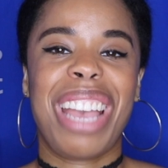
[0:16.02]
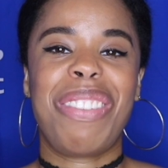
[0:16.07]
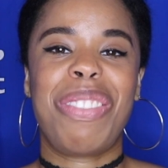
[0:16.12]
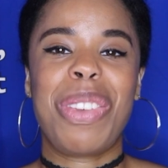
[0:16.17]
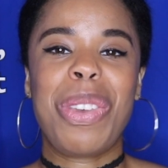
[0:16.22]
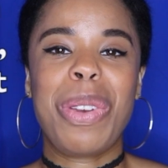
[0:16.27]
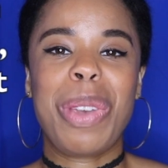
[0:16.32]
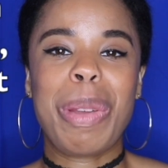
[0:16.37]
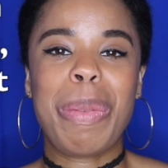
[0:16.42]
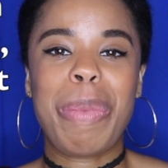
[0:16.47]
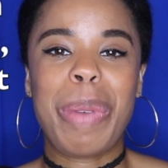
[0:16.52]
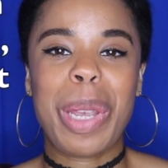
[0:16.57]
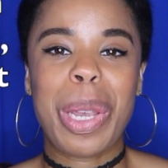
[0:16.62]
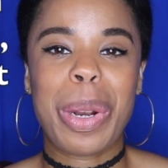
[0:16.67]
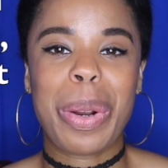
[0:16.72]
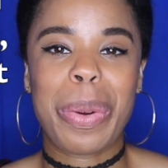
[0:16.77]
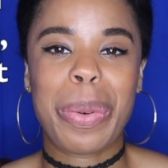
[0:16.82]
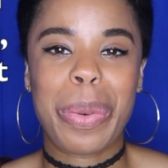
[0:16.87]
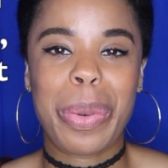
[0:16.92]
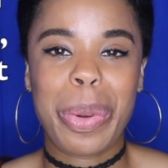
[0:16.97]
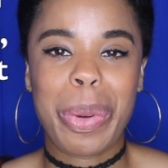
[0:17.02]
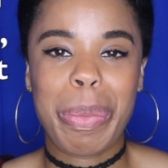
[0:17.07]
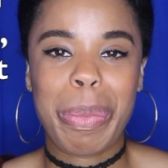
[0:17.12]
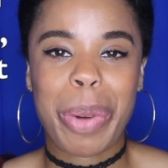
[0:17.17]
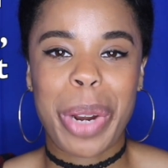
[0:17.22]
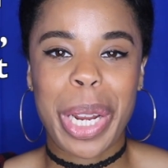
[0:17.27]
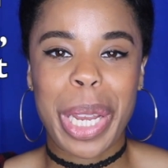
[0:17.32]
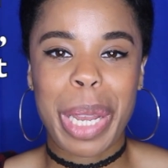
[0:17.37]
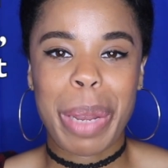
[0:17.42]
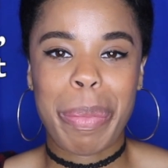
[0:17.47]
If you could be in a room
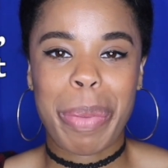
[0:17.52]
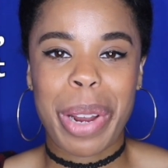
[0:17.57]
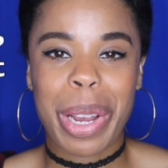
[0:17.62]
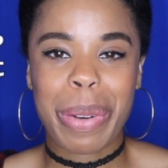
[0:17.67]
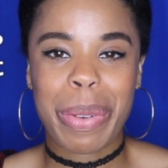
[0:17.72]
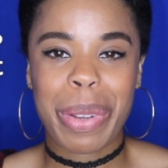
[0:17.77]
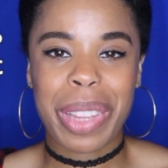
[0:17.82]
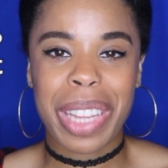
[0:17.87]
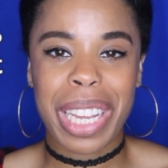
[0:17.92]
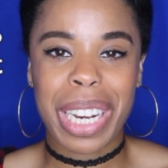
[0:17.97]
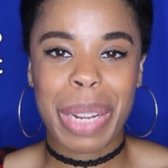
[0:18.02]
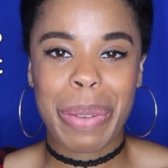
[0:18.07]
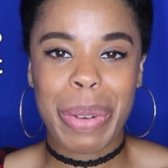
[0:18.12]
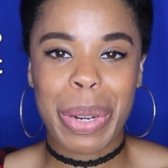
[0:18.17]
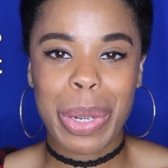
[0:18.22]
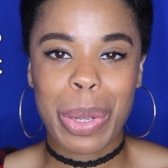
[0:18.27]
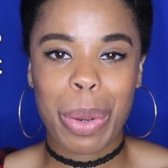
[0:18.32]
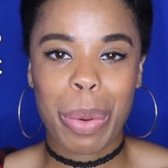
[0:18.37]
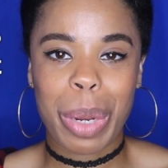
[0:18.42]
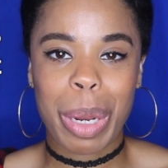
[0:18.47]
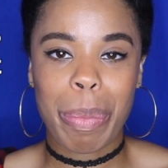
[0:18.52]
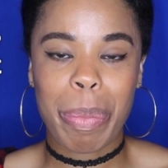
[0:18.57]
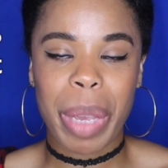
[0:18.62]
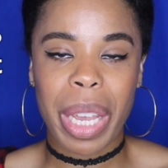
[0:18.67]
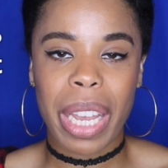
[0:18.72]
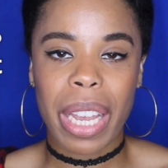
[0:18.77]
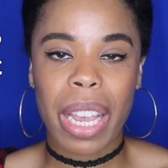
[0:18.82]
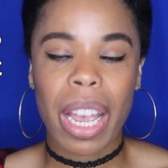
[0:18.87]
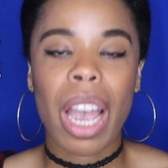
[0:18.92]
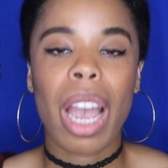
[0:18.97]
breaking bread with anyone, who would it
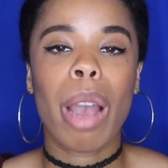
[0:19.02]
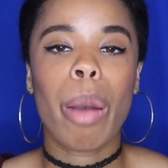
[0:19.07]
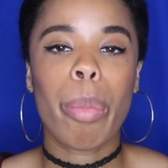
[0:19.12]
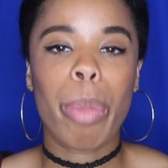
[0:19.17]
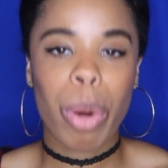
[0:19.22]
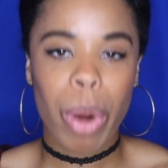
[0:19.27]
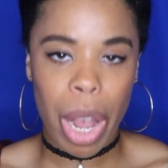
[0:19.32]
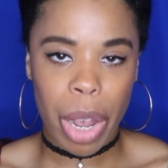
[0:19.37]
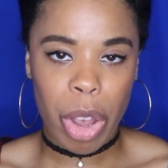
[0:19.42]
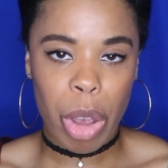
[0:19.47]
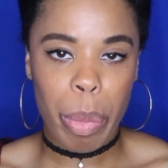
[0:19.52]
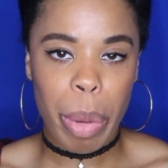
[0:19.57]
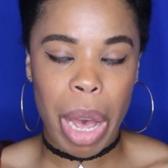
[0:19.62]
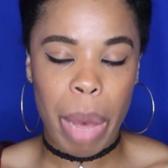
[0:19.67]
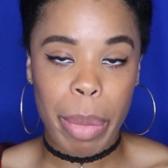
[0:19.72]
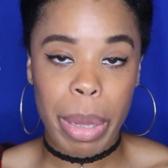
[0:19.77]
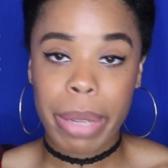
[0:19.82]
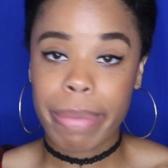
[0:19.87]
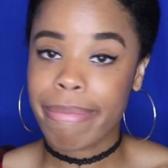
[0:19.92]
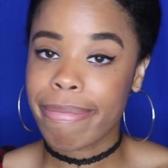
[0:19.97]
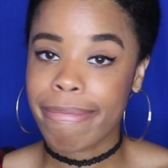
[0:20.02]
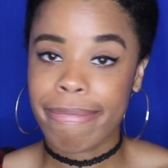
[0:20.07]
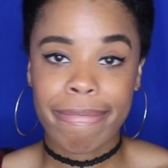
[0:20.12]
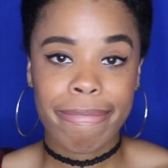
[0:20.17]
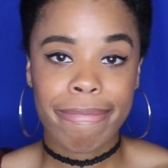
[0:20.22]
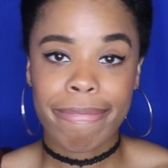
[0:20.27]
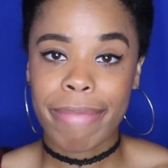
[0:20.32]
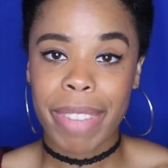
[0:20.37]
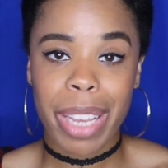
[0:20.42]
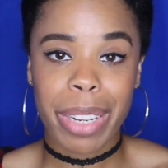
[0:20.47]
be? Barack Obama.
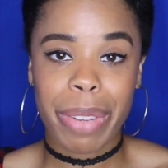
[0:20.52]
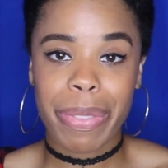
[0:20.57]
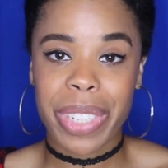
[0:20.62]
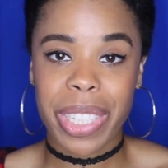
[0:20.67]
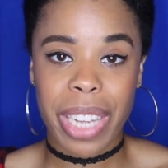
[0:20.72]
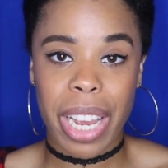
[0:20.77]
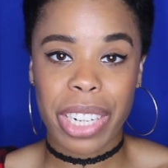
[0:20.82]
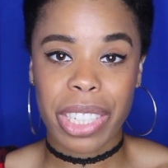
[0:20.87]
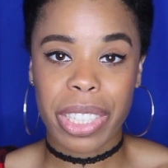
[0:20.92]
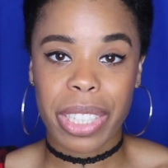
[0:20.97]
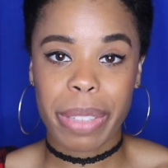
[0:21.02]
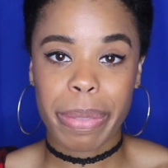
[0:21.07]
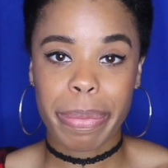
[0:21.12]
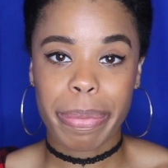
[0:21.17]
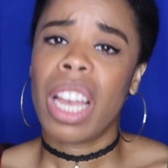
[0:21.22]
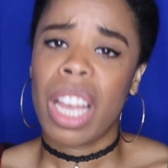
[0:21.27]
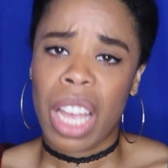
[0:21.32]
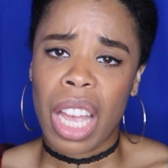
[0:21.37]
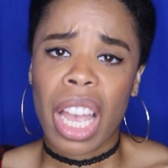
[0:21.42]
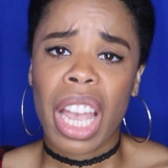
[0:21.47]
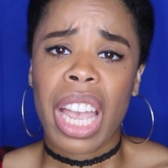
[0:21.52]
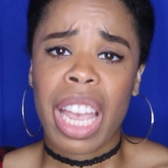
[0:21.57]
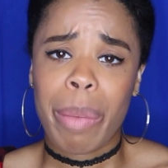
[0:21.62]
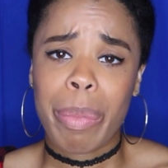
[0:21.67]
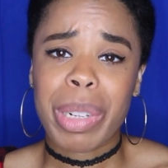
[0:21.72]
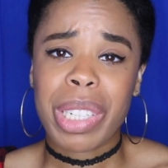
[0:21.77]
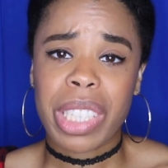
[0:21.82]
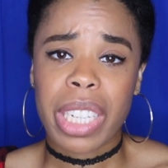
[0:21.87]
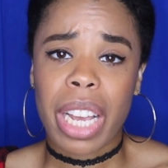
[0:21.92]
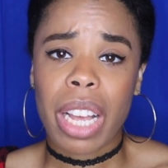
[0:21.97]
End of discussion. And
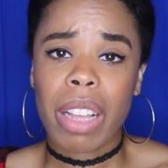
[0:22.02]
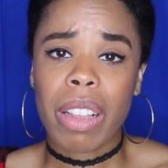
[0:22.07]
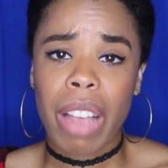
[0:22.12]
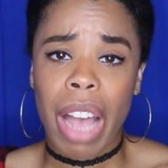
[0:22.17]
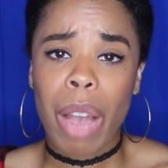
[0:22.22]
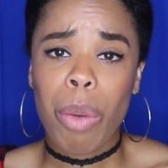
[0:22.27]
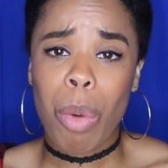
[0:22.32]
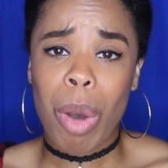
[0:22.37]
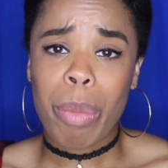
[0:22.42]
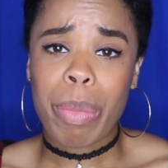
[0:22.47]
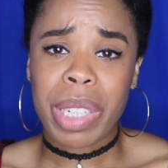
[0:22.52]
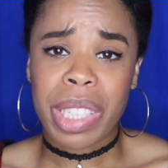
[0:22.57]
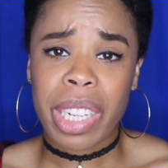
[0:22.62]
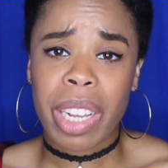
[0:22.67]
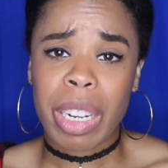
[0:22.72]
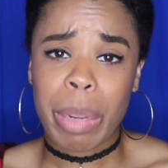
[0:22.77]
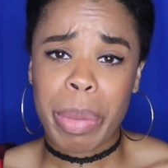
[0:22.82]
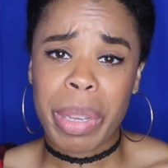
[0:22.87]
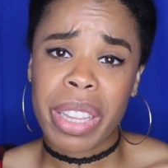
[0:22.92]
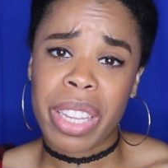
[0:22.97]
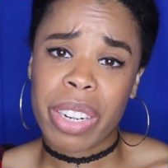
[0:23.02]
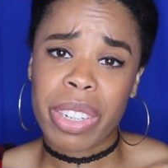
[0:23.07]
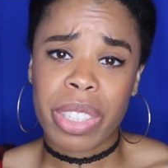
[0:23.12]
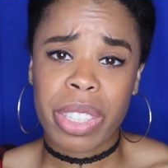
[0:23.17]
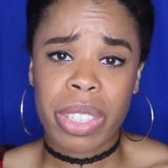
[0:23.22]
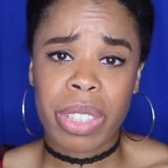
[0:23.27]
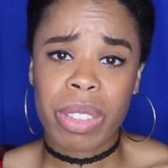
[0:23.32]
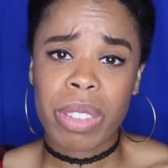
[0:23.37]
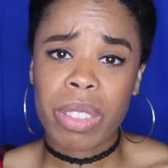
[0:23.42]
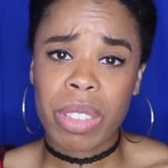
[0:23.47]
Michelle. I want Michelle to be there
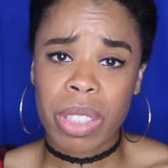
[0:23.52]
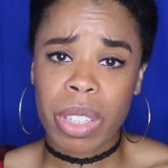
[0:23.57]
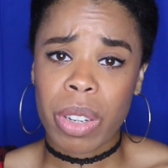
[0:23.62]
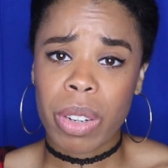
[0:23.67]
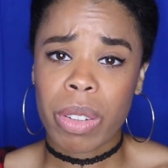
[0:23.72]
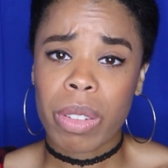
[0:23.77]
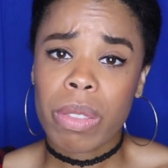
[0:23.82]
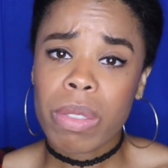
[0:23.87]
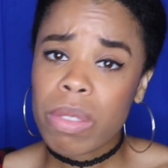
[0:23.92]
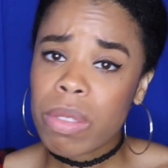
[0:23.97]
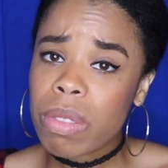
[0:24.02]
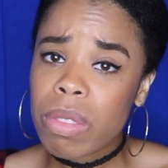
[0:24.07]
too, so